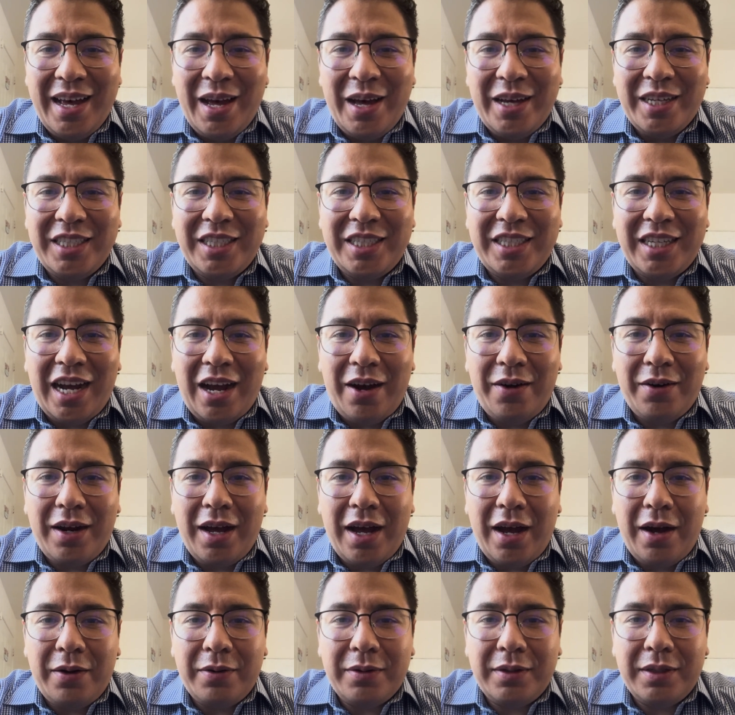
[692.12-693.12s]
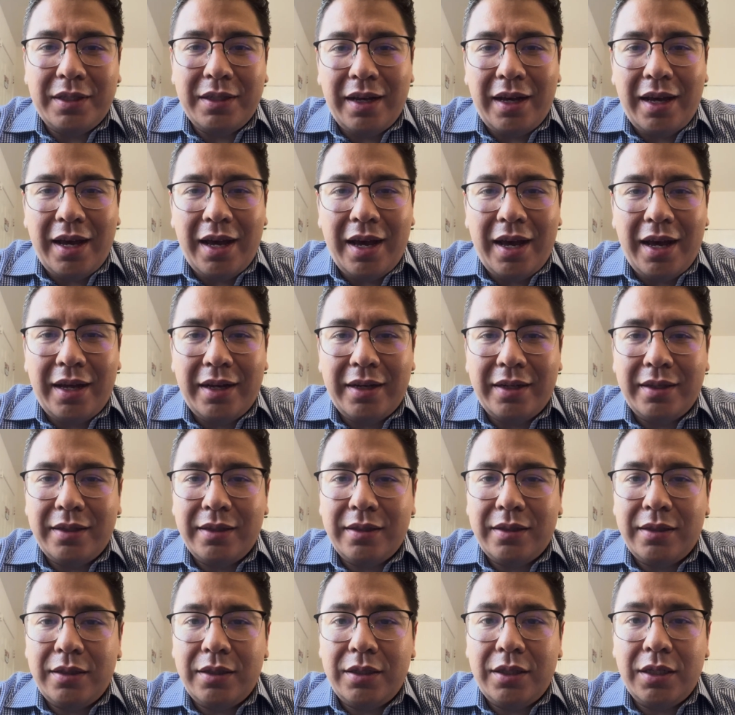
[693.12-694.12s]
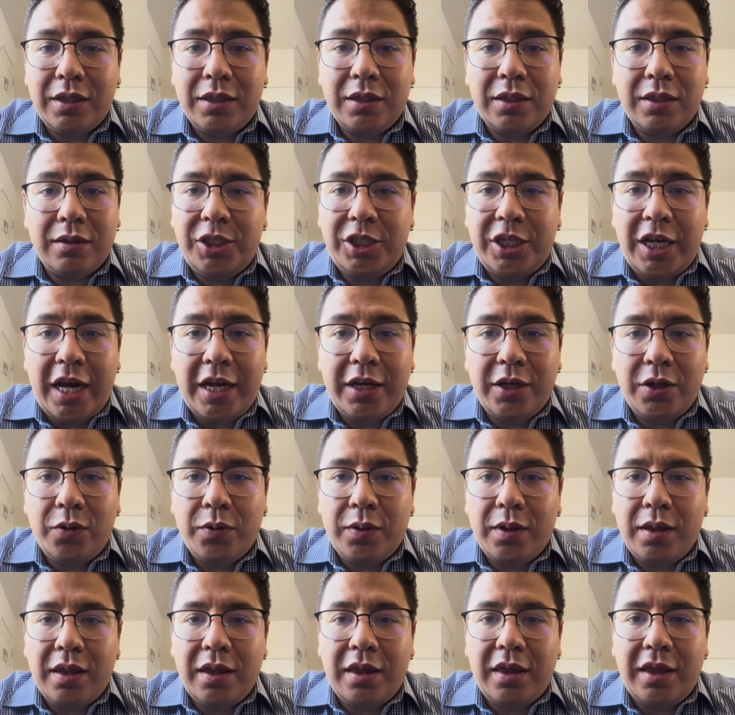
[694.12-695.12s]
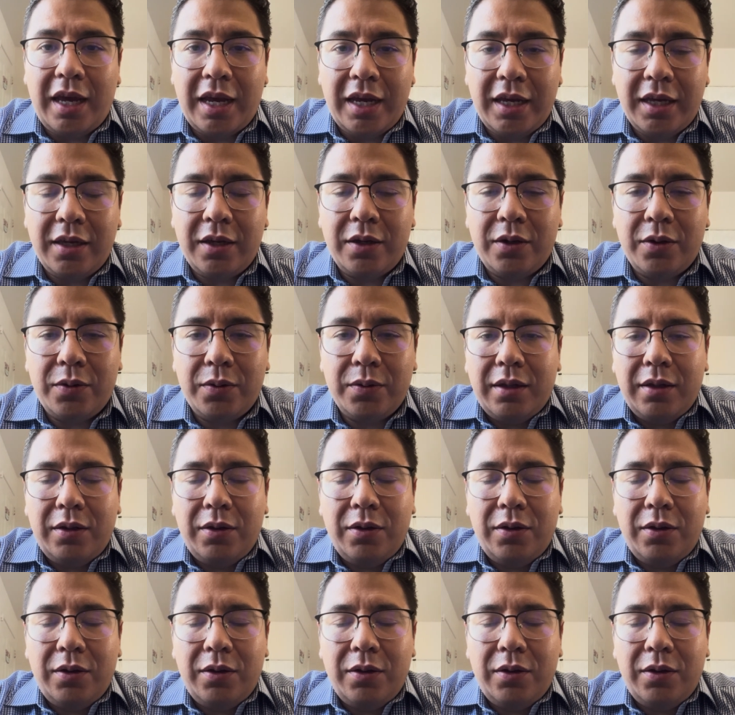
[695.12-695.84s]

shout out and just genuine thank you.